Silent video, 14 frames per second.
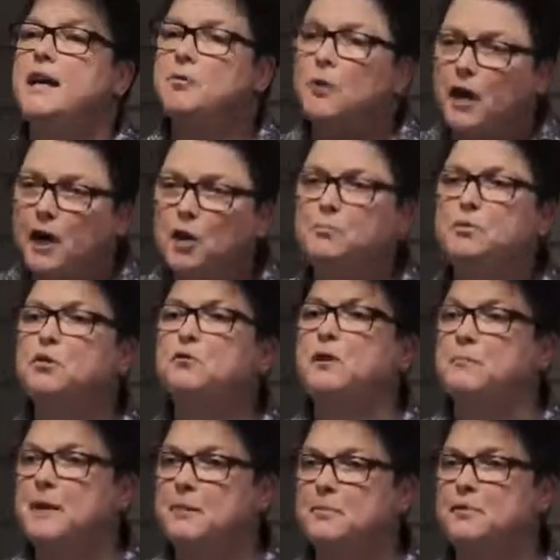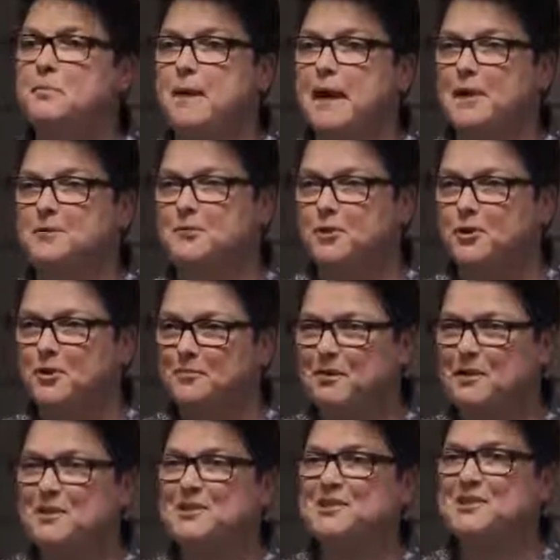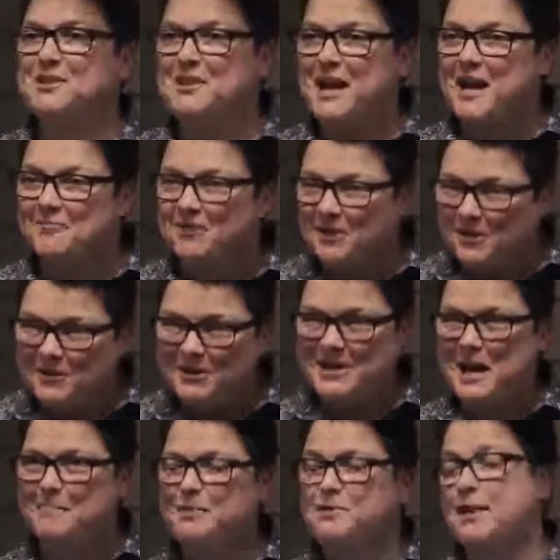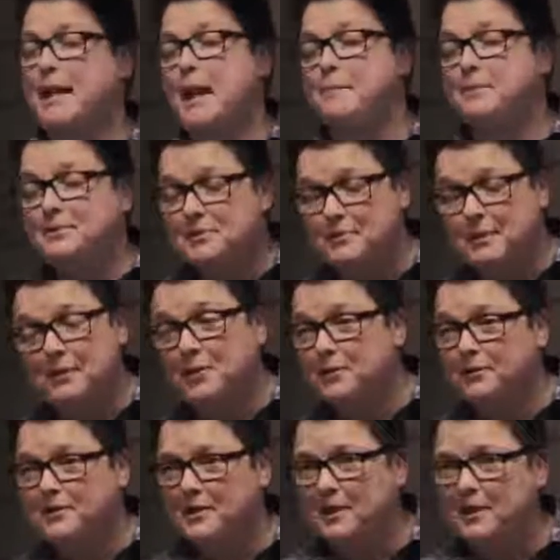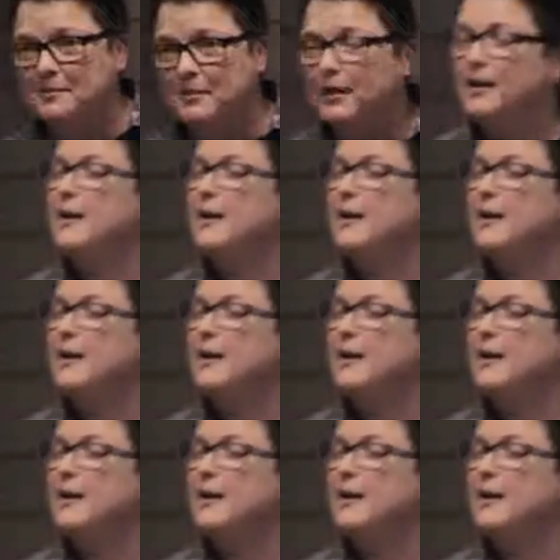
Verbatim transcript: it will help you remember the password. Because isn't that what always happens? It happens to me all the time.